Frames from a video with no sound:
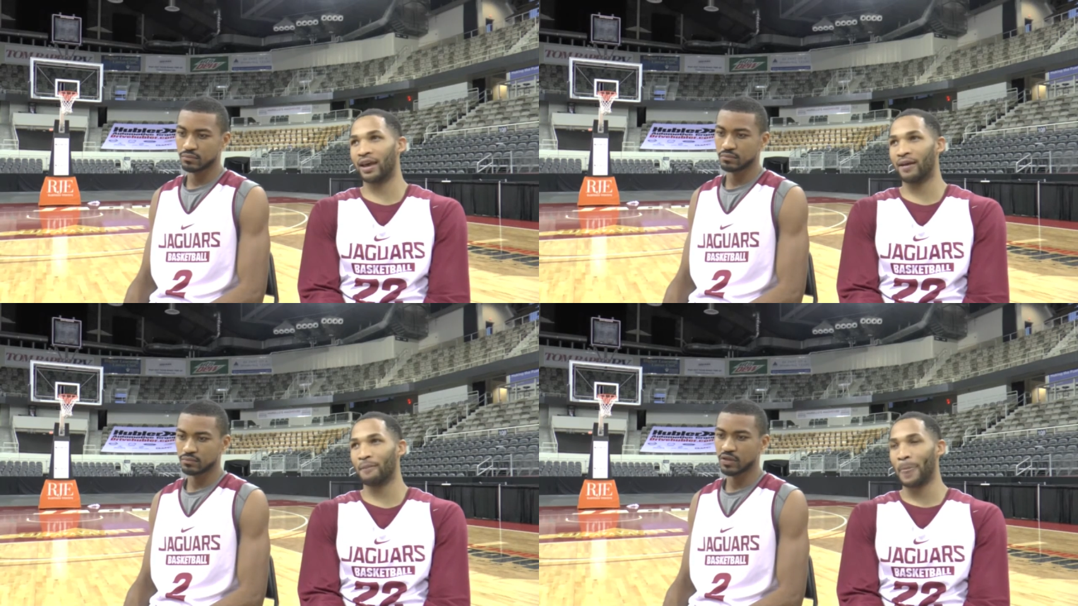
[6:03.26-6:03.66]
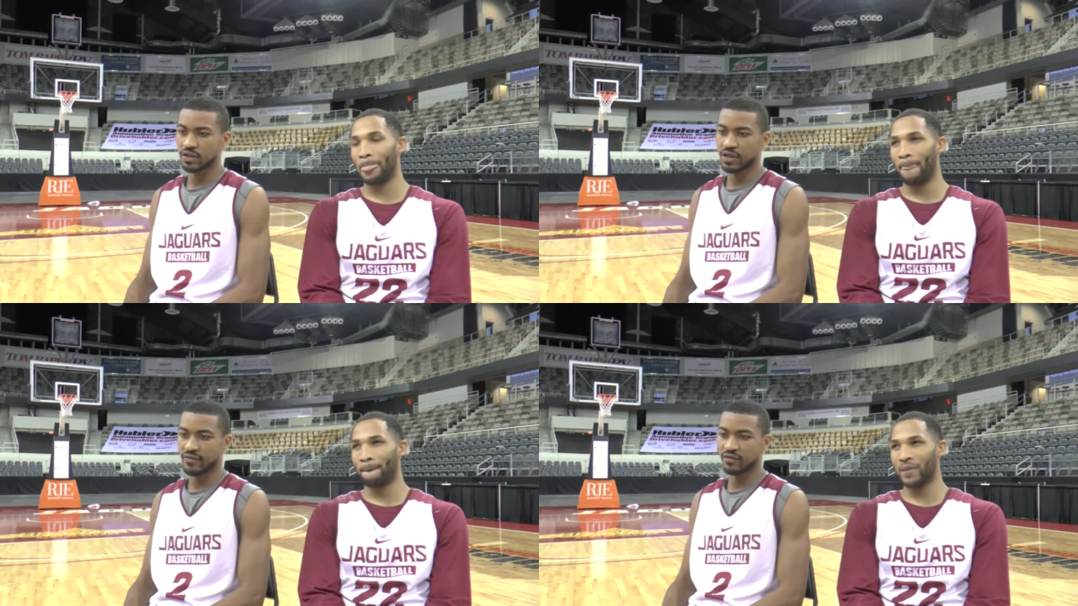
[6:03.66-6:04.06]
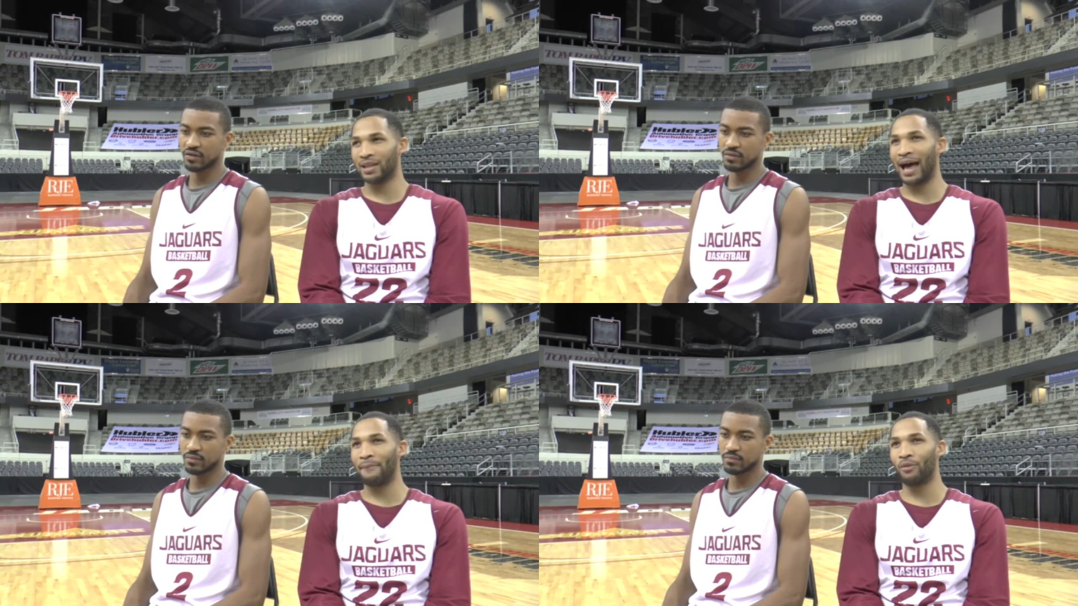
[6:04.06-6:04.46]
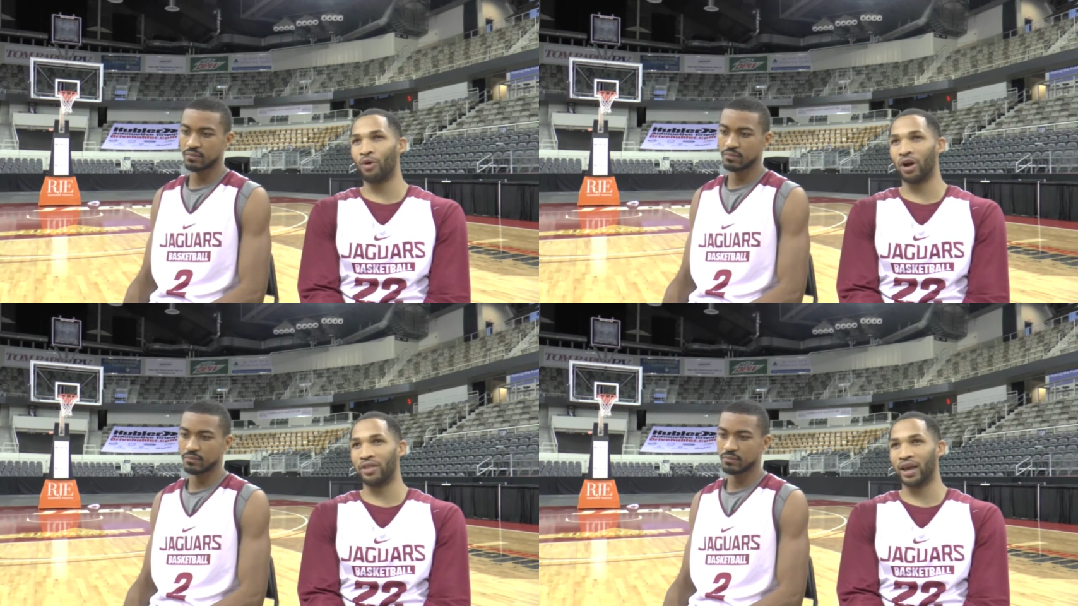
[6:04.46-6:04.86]
Speaker 1: that yeah, a lot
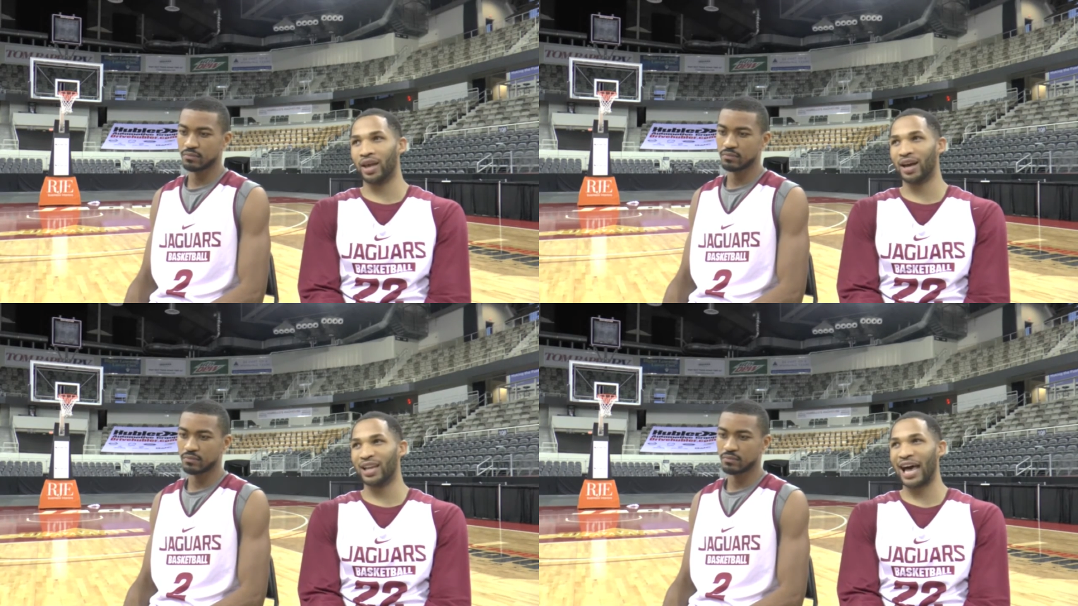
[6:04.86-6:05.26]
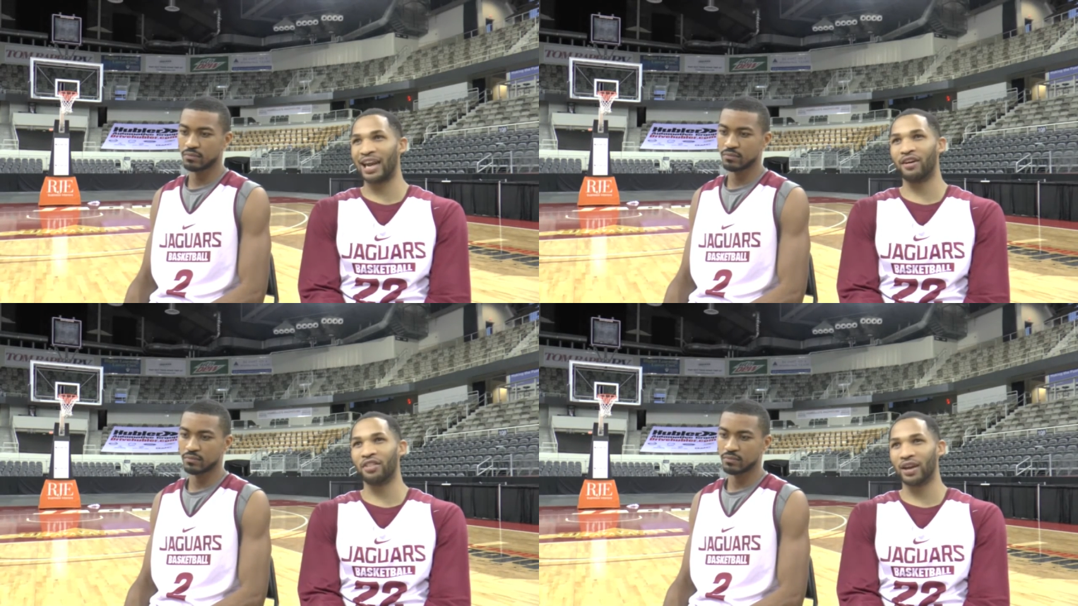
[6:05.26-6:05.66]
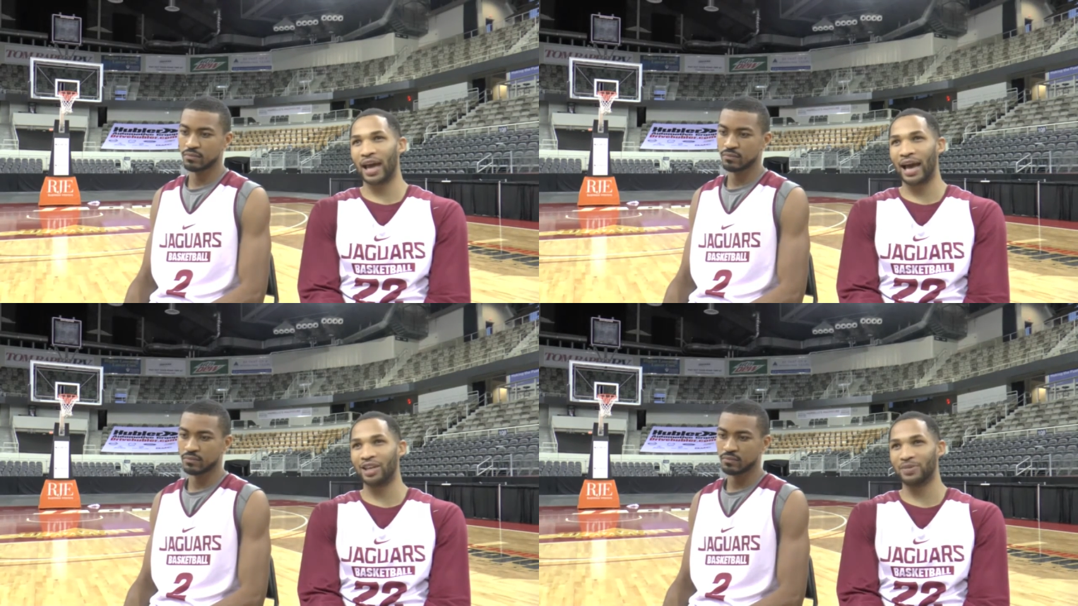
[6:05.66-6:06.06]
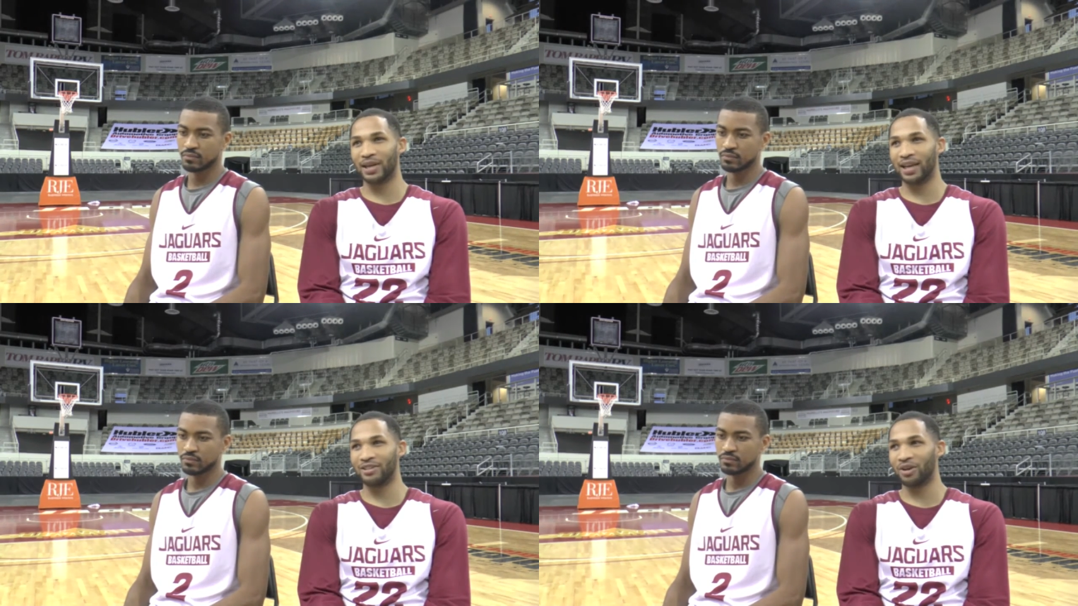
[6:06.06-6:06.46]
more than a lot of other guys
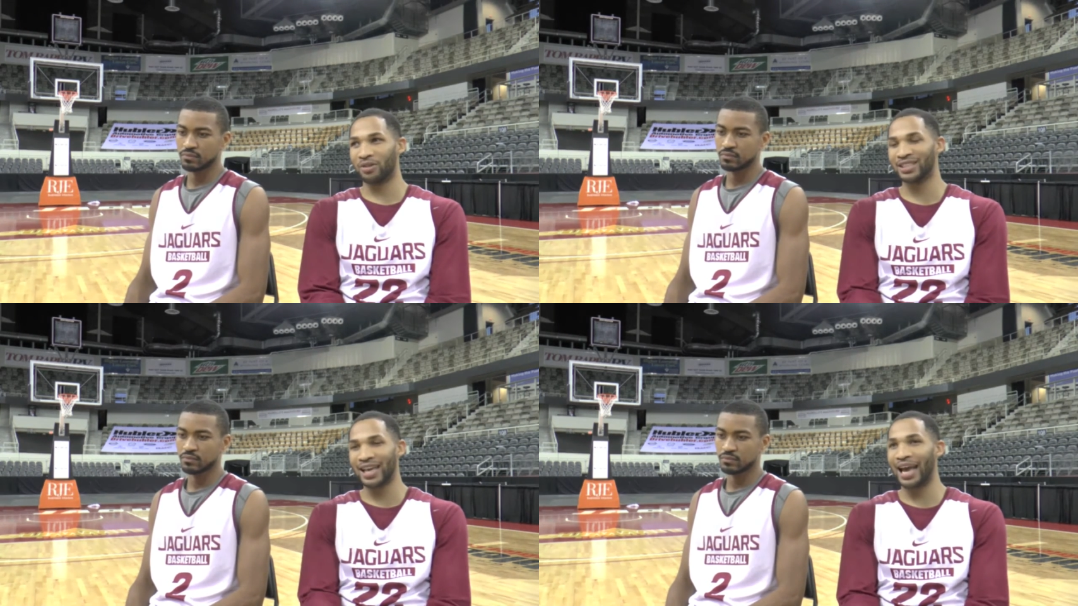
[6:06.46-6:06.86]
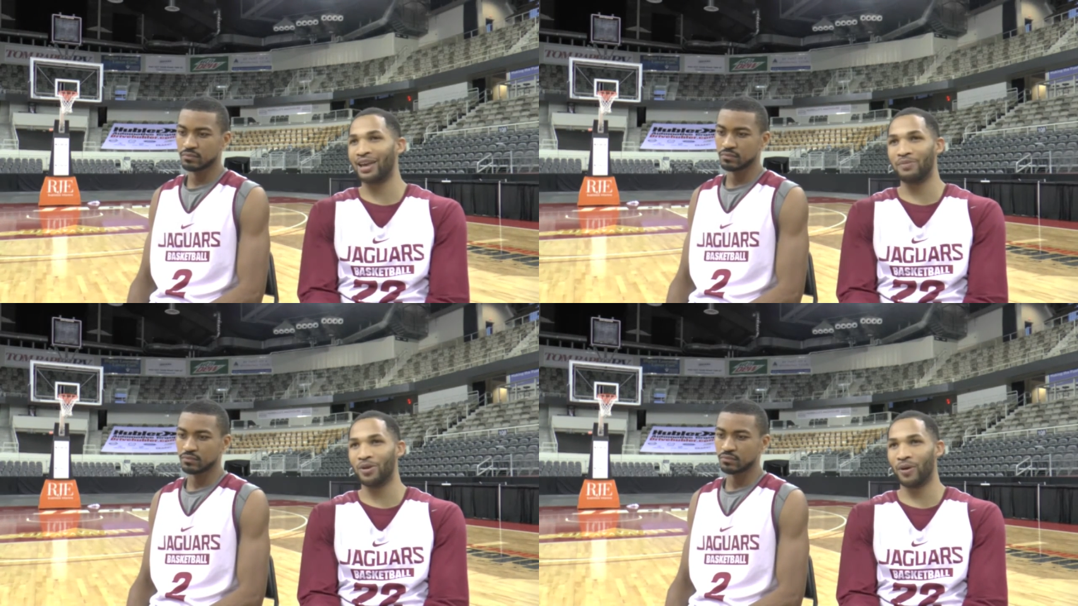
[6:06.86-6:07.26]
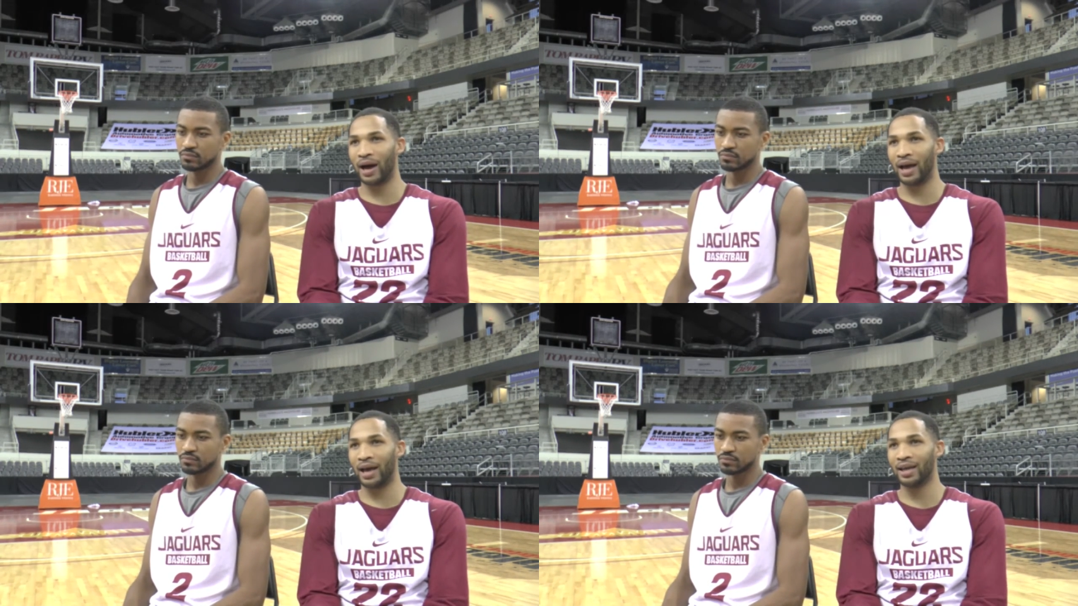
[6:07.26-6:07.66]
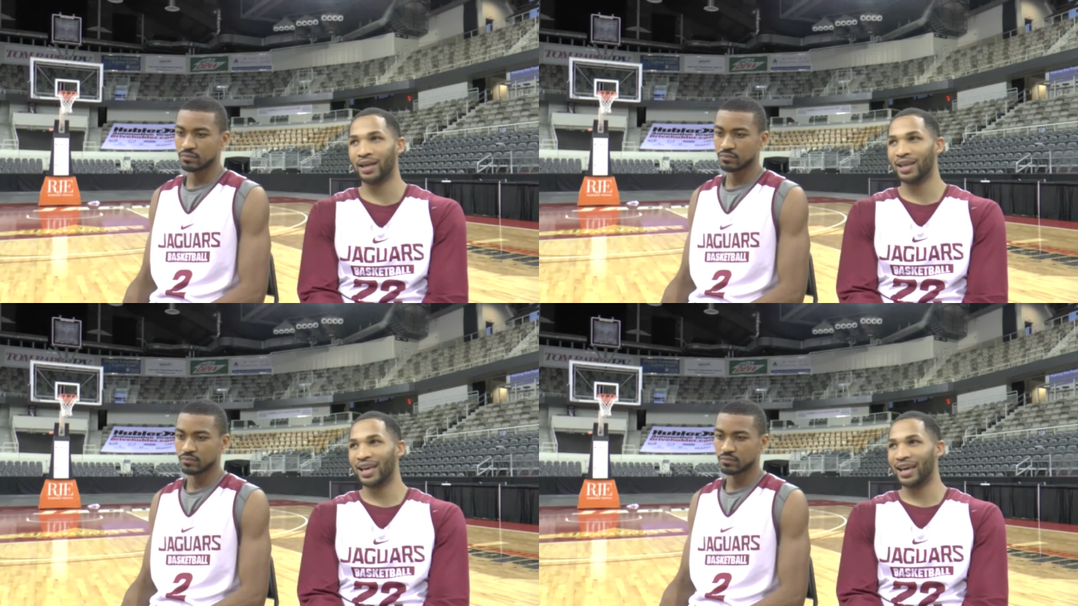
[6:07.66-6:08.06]
because, you know, this IUPUI
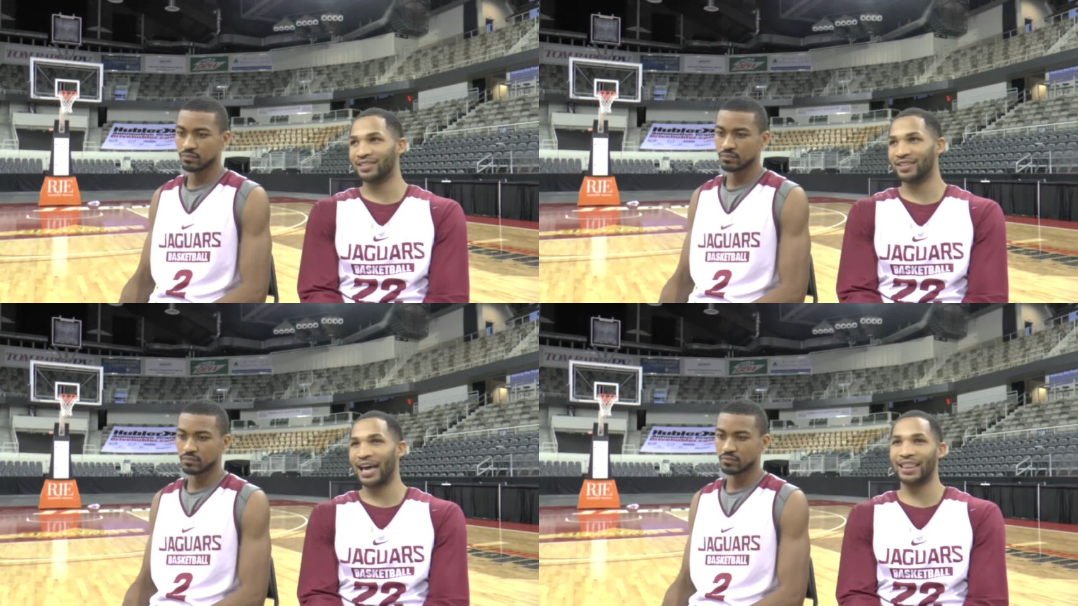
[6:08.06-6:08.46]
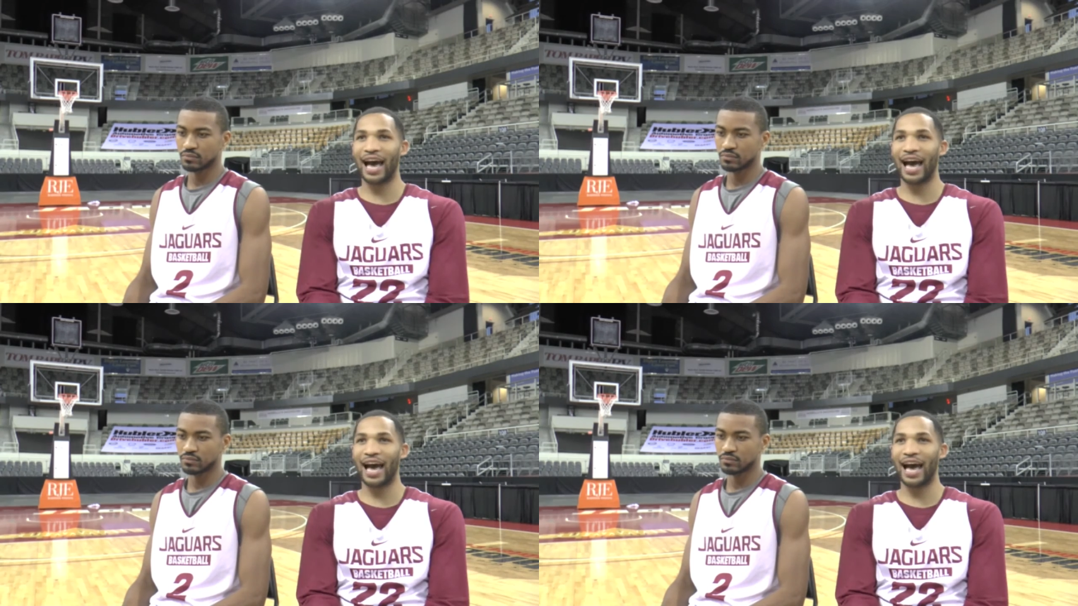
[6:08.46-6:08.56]
is not the